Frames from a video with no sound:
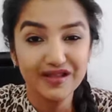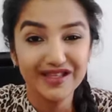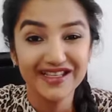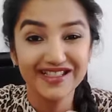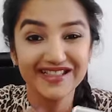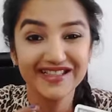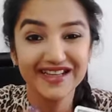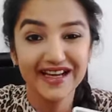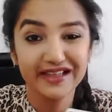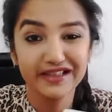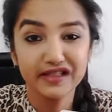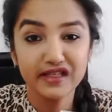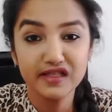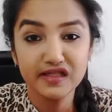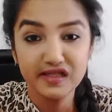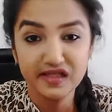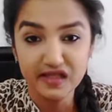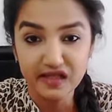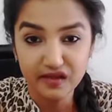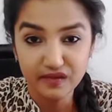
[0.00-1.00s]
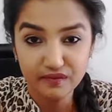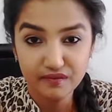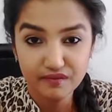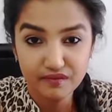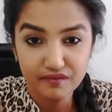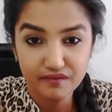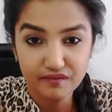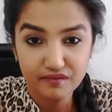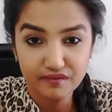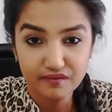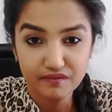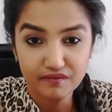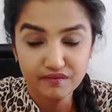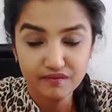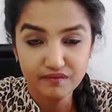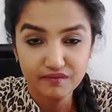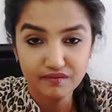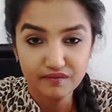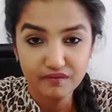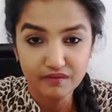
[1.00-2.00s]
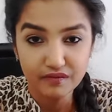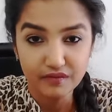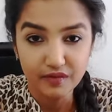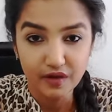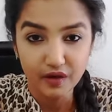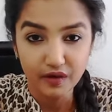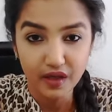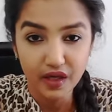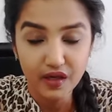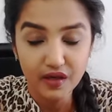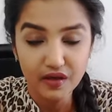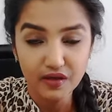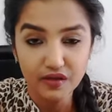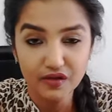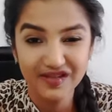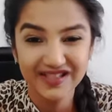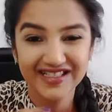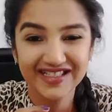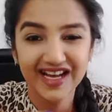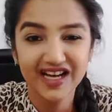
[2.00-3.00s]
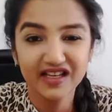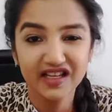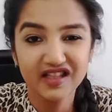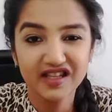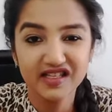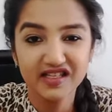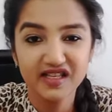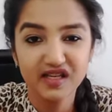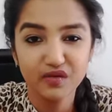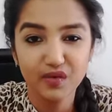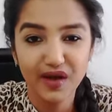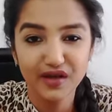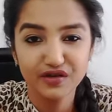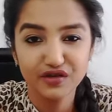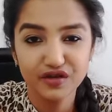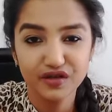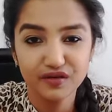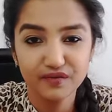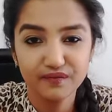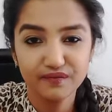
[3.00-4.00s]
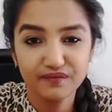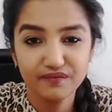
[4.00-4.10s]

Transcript: this stagnancy. Okay? You're stuck in the situation.